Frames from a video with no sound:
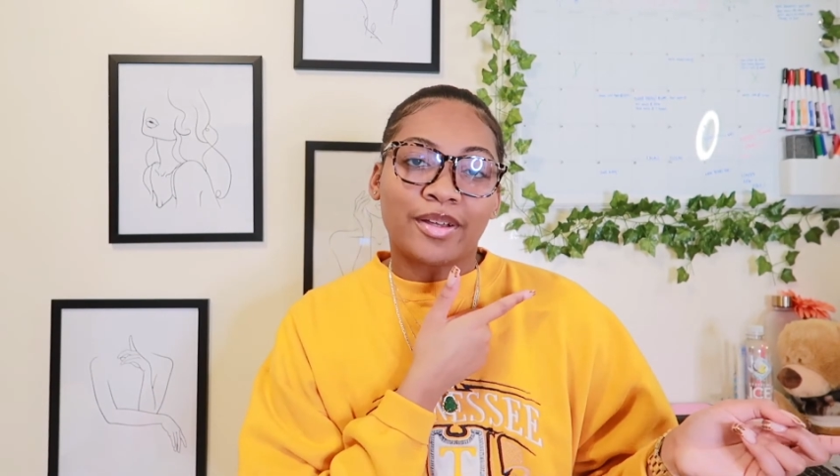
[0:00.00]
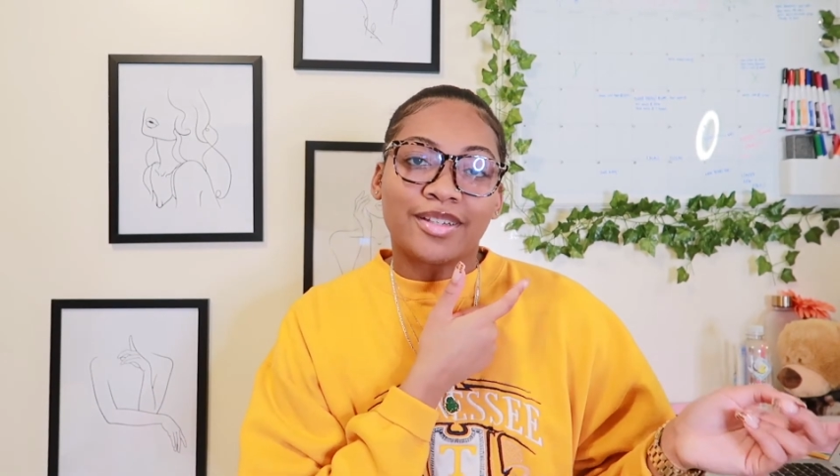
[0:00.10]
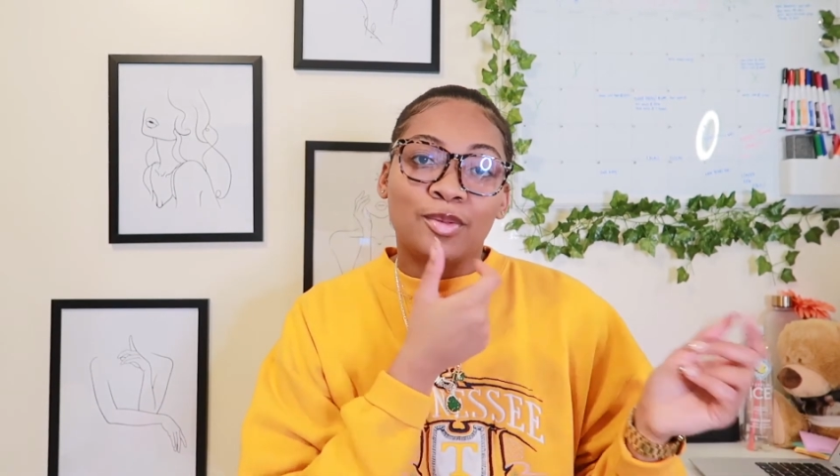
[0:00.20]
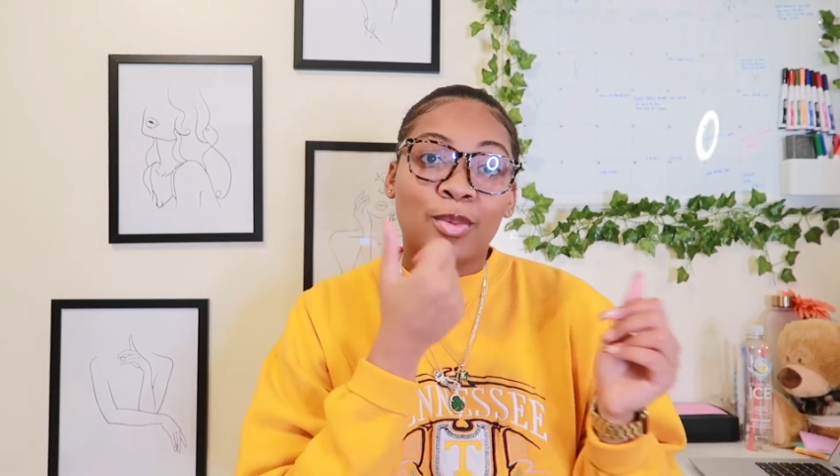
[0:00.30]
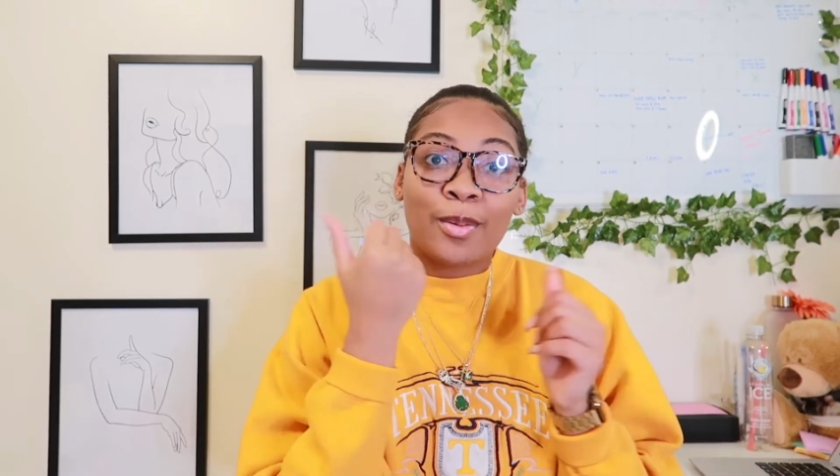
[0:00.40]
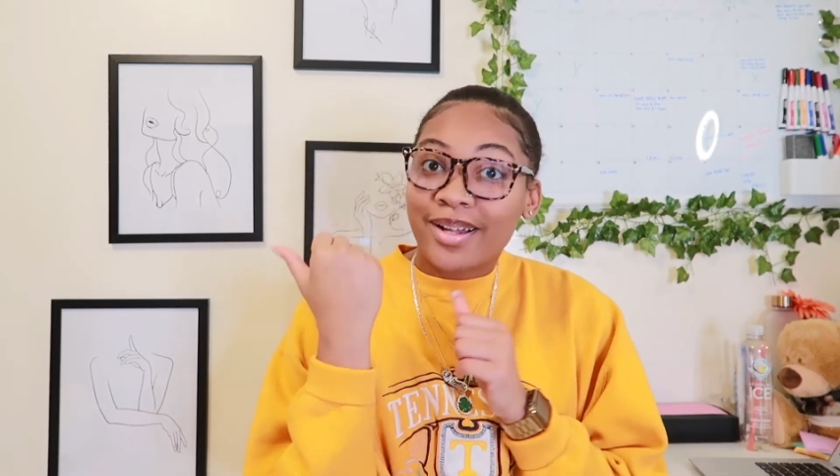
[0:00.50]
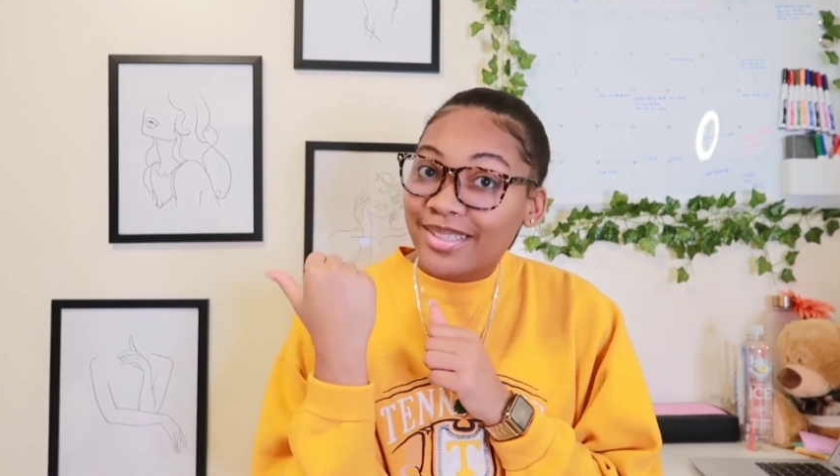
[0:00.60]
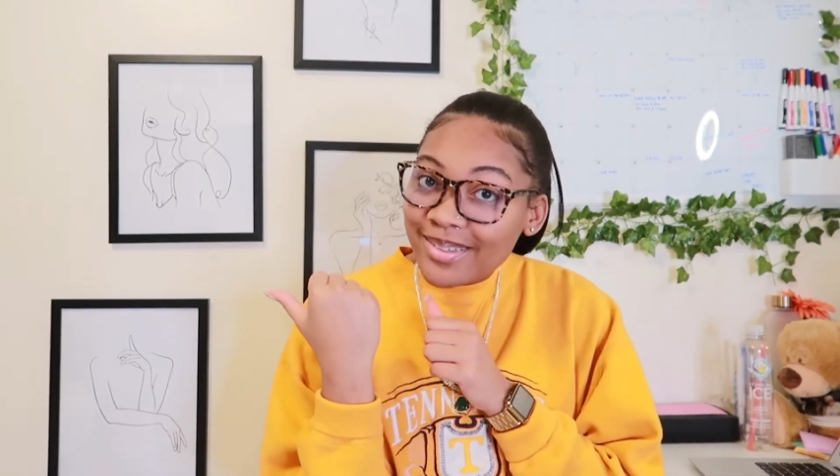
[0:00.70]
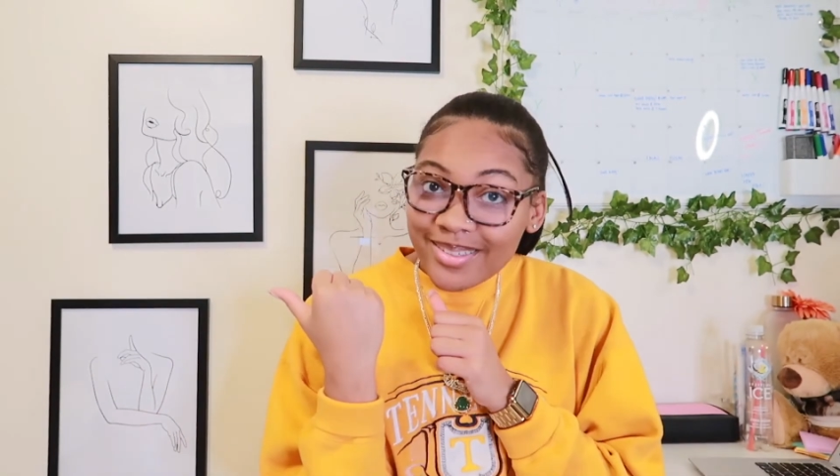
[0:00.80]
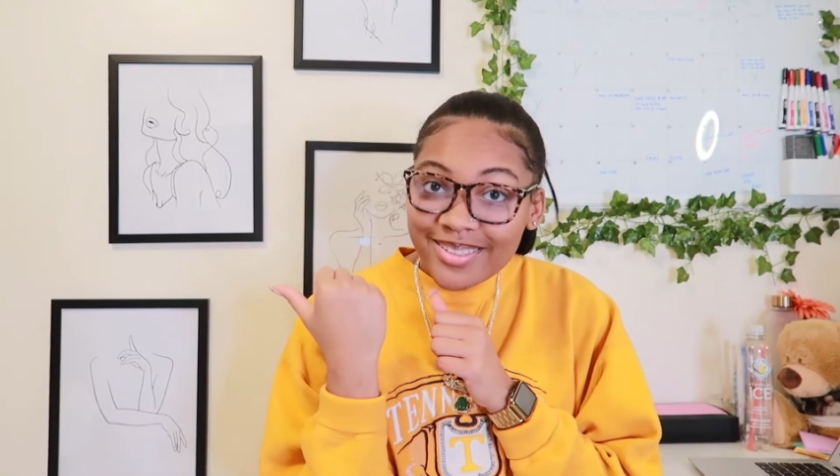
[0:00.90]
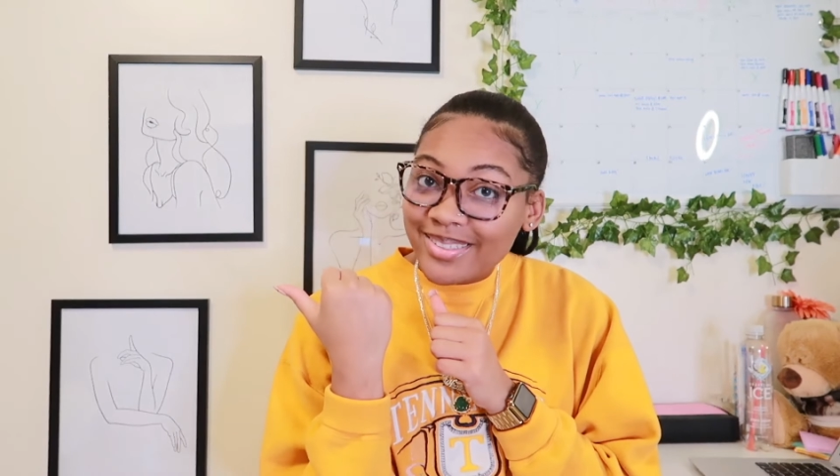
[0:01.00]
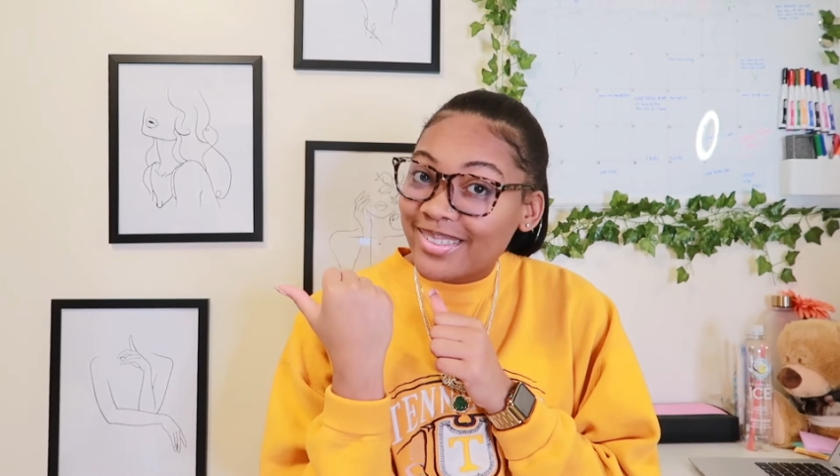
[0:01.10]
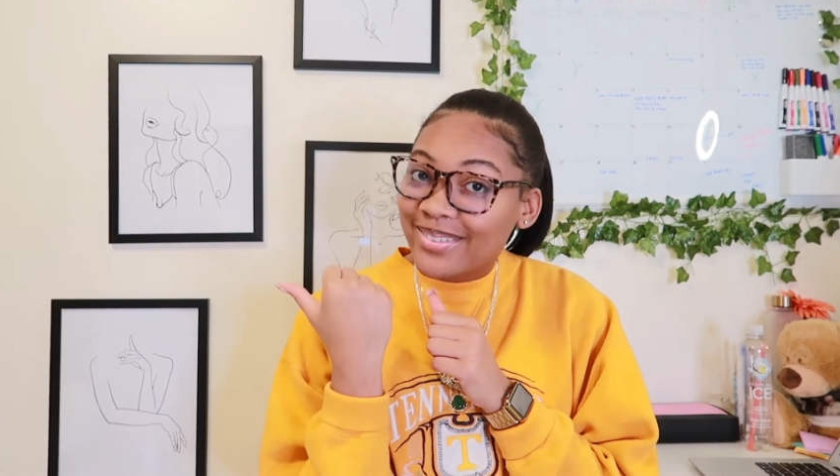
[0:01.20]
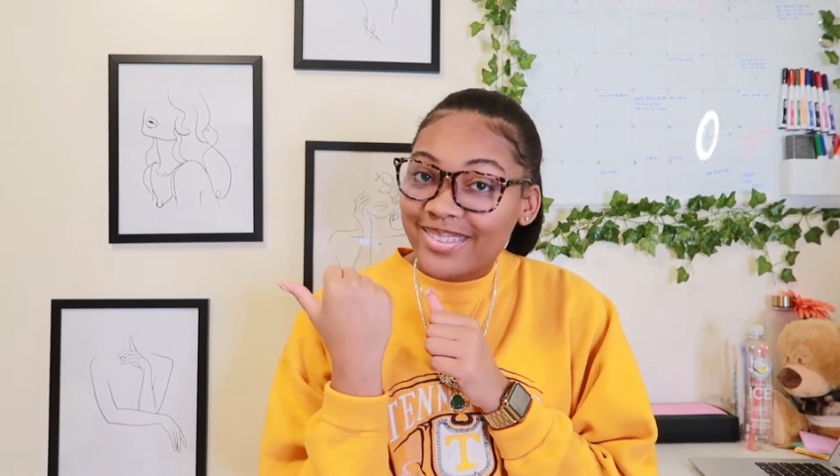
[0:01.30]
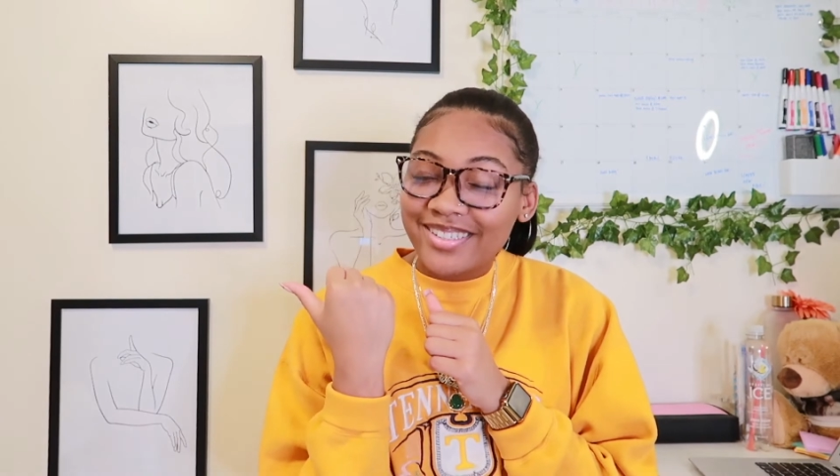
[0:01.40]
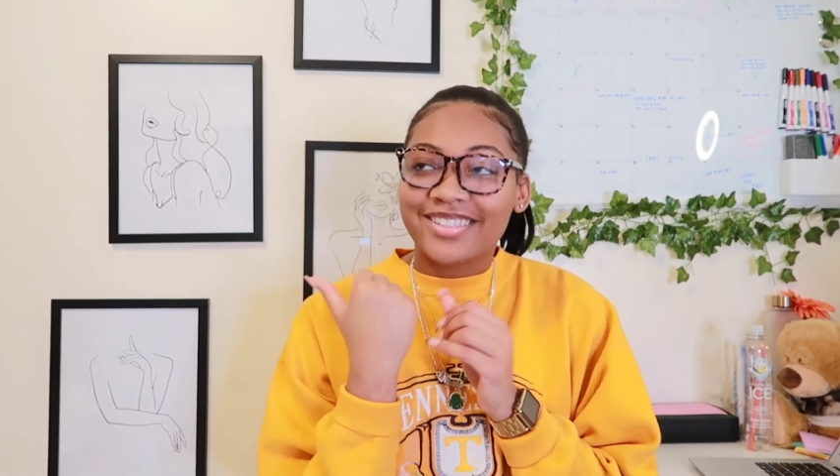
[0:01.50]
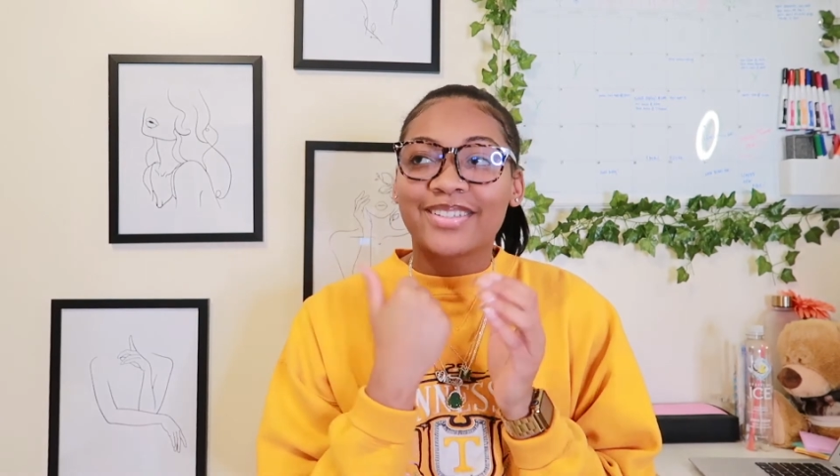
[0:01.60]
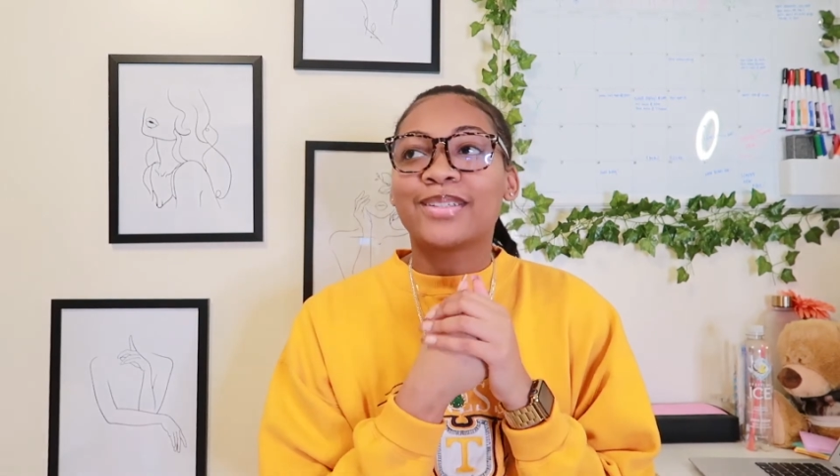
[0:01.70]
Because we're about to go on 2022,